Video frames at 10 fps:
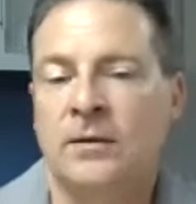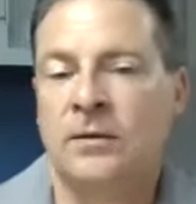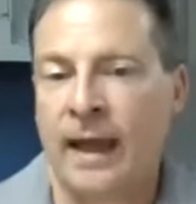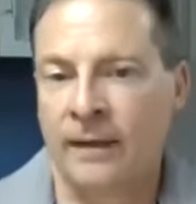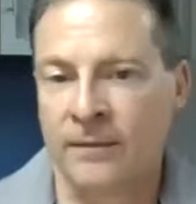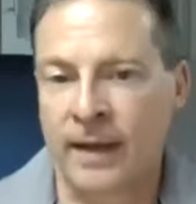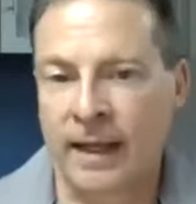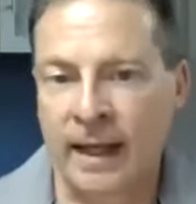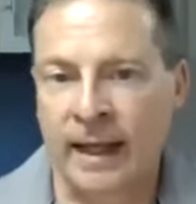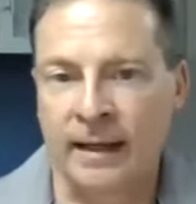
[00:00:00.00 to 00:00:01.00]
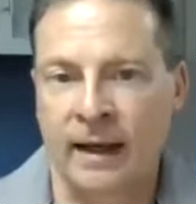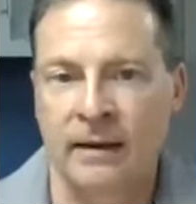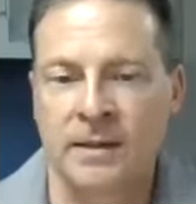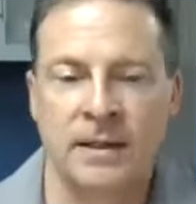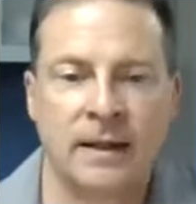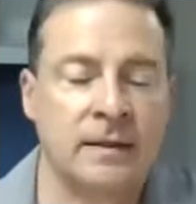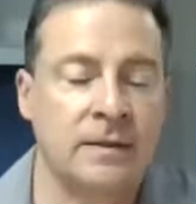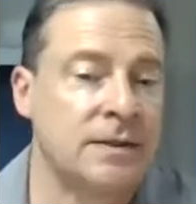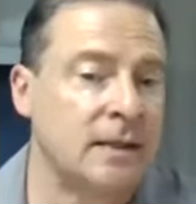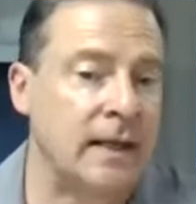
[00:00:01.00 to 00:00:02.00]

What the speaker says: to elevate antioxidants.